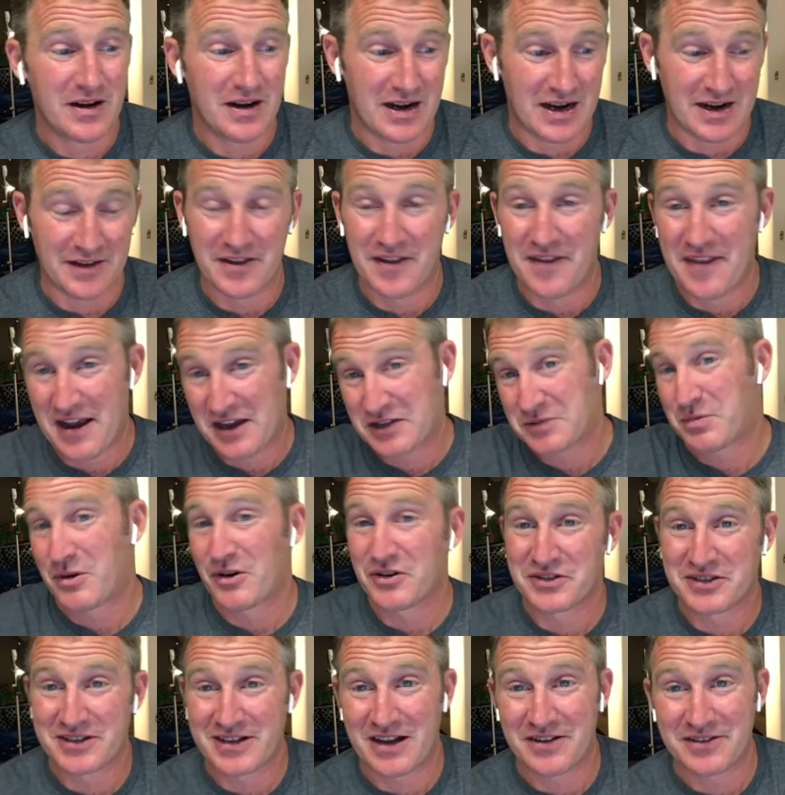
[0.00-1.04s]
uh, the next
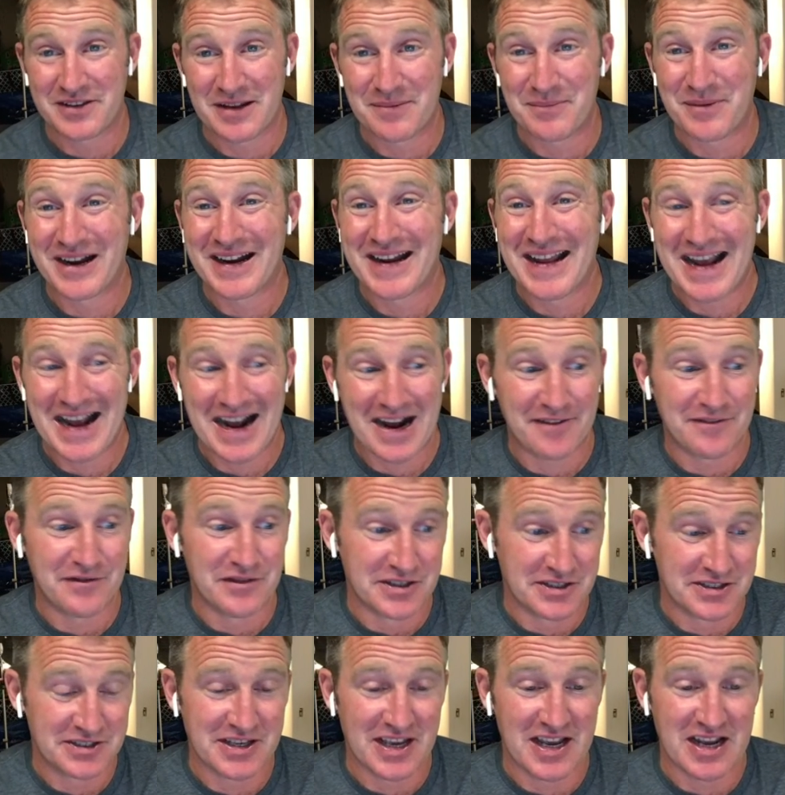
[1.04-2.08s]
person out that might have
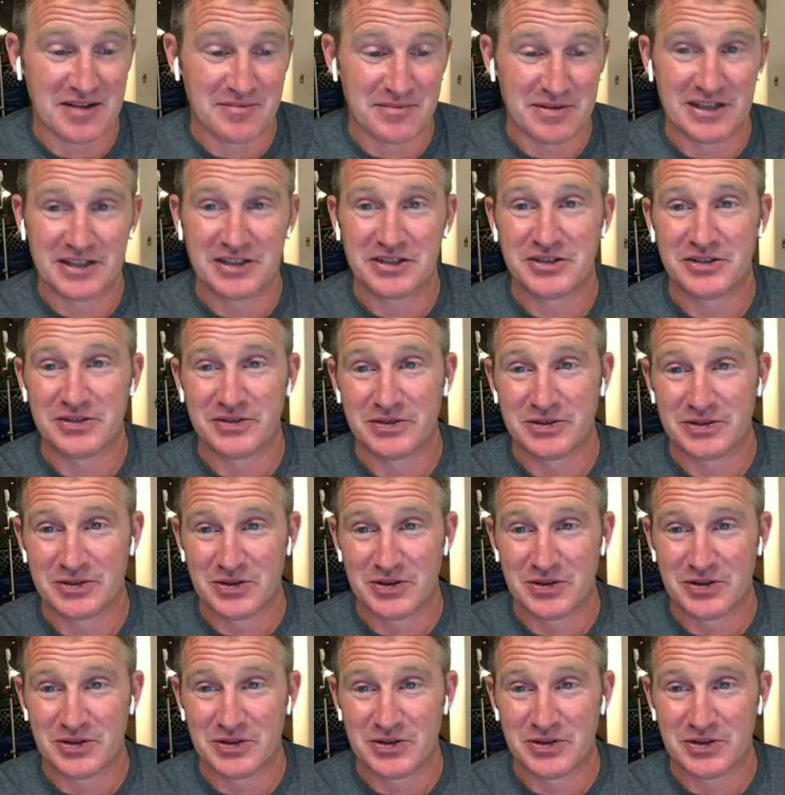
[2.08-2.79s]
the same issue.